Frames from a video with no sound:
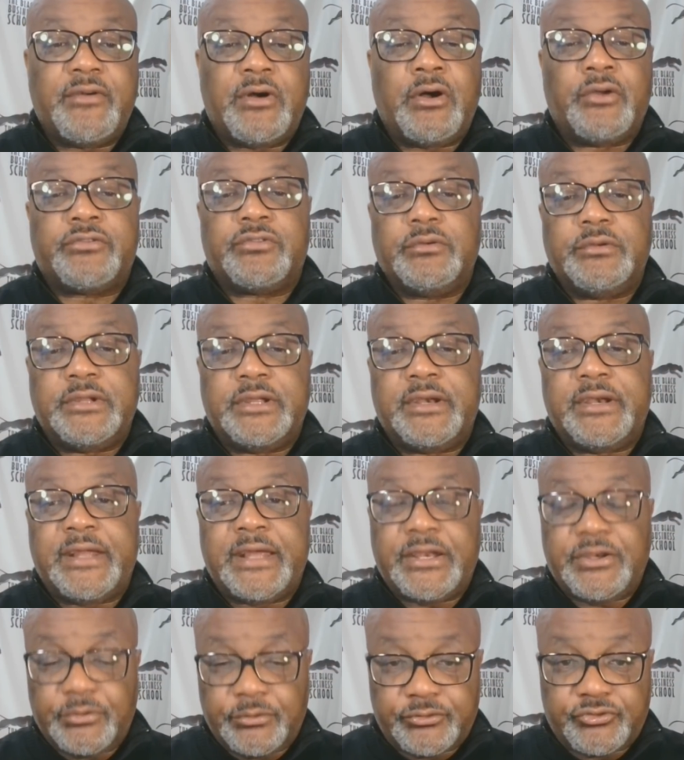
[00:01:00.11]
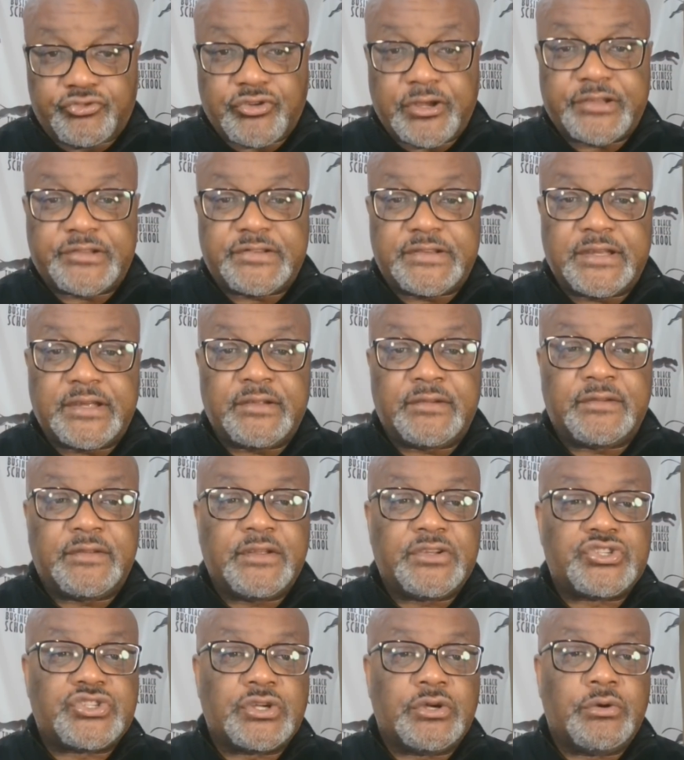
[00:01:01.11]
also did an annual stress test
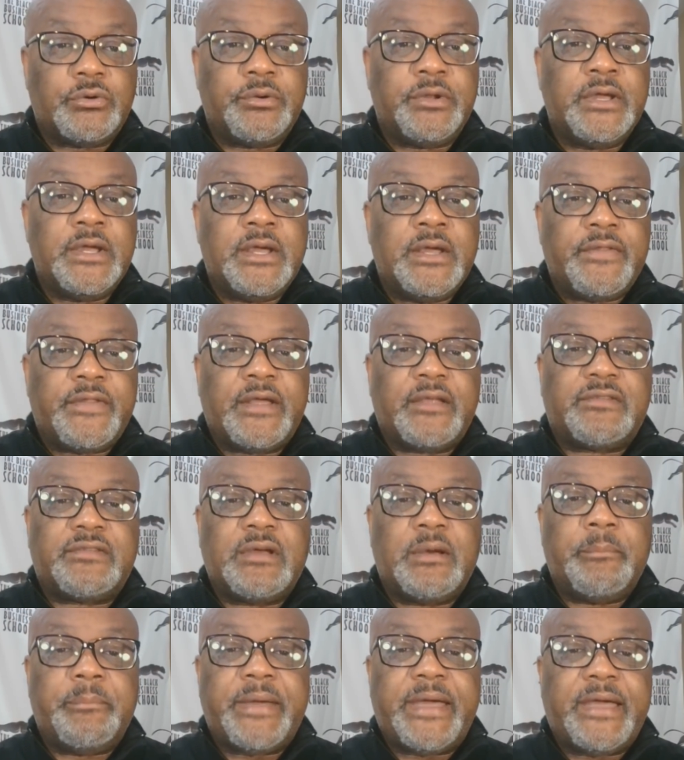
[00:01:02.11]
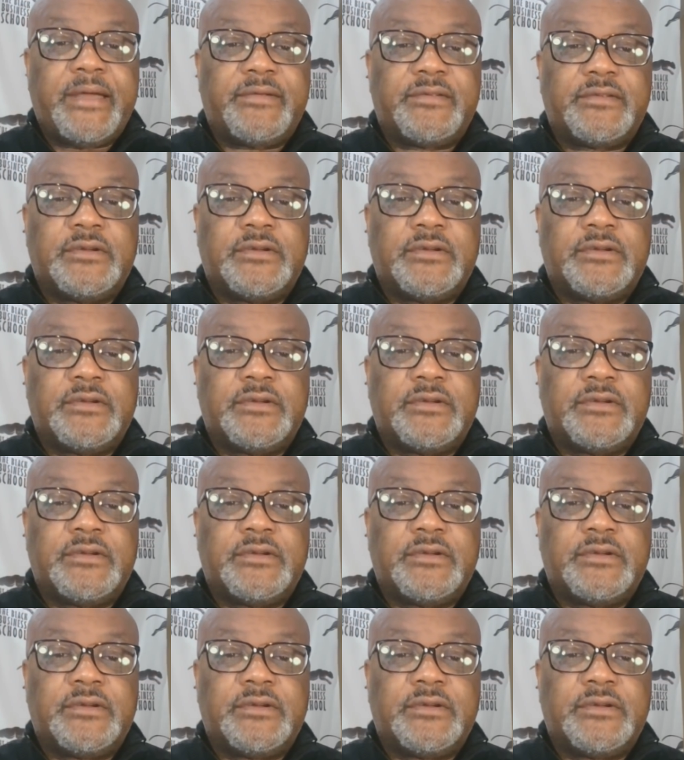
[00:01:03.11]
that showed that some banks